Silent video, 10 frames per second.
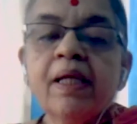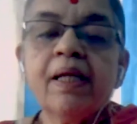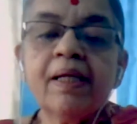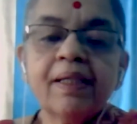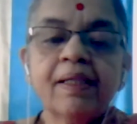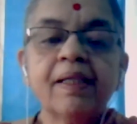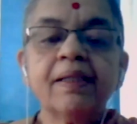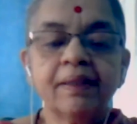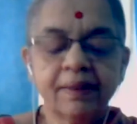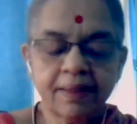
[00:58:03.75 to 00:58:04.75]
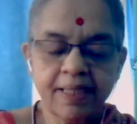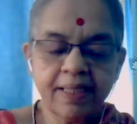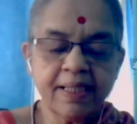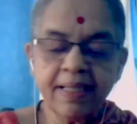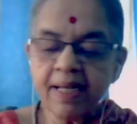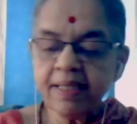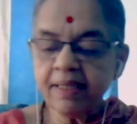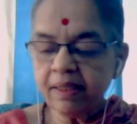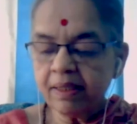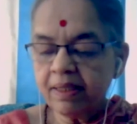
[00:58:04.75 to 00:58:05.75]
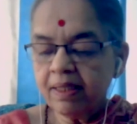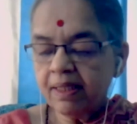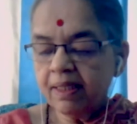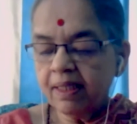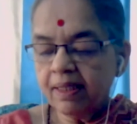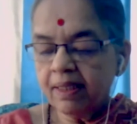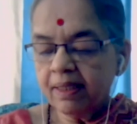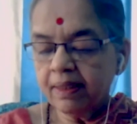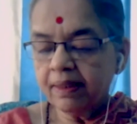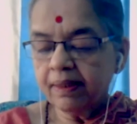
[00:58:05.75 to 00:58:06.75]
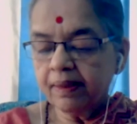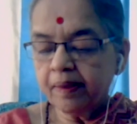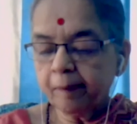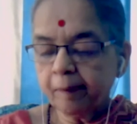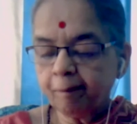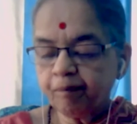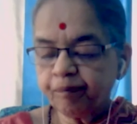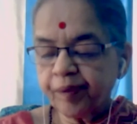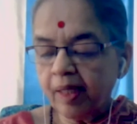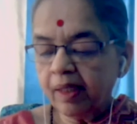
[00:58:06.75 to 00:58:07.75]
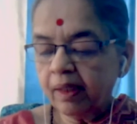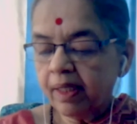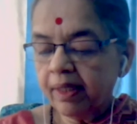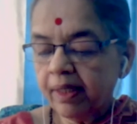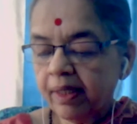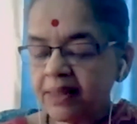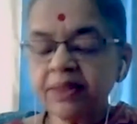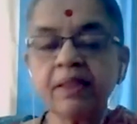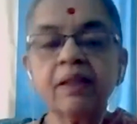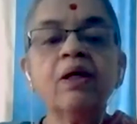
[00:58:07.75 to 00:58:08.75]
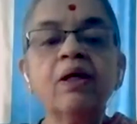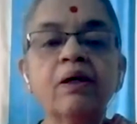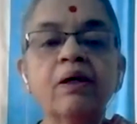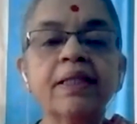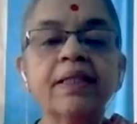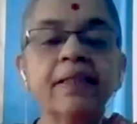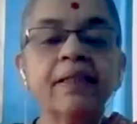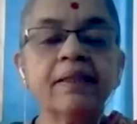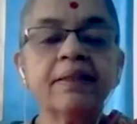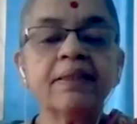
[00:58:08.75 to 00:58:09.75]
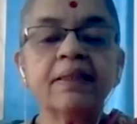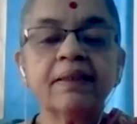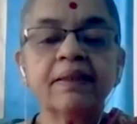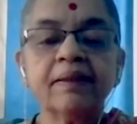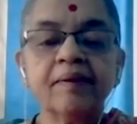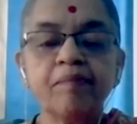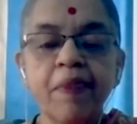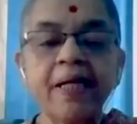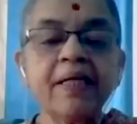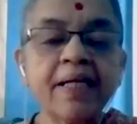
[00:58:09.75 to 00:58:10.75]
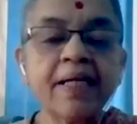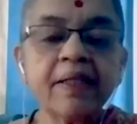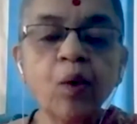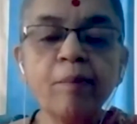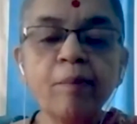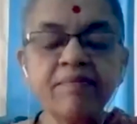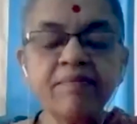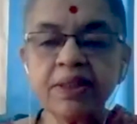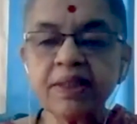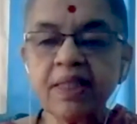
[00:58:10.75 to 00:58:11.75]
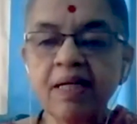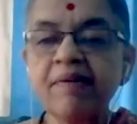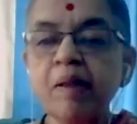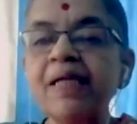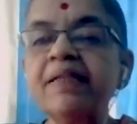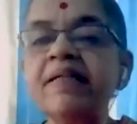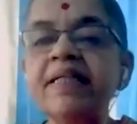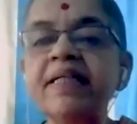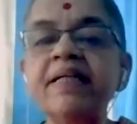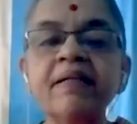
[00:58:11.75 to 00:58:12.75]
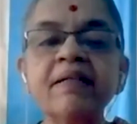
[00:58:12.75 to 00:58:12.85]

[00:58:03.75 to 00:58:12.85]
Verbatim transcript: Uh, the entire uh, Rashtra or the uh, entire domain which is governed by the leader